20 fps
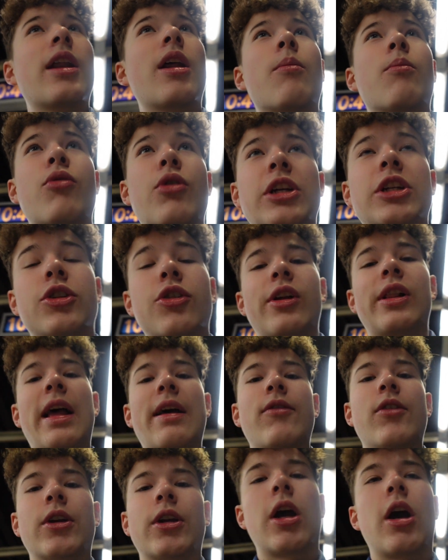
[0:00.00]
I'm pretty sure
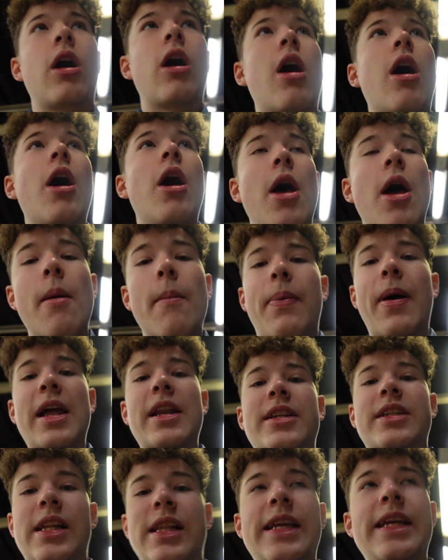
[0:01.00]
11 car
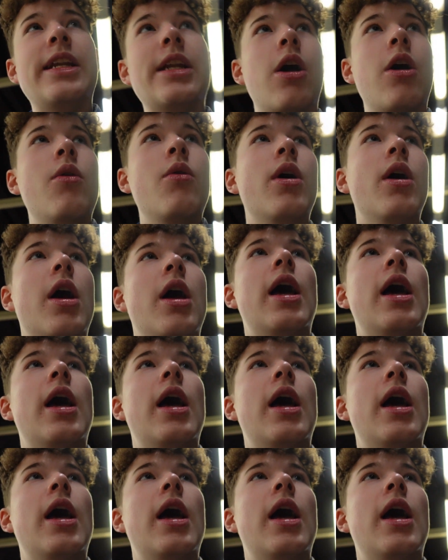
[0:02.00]
Pendolino.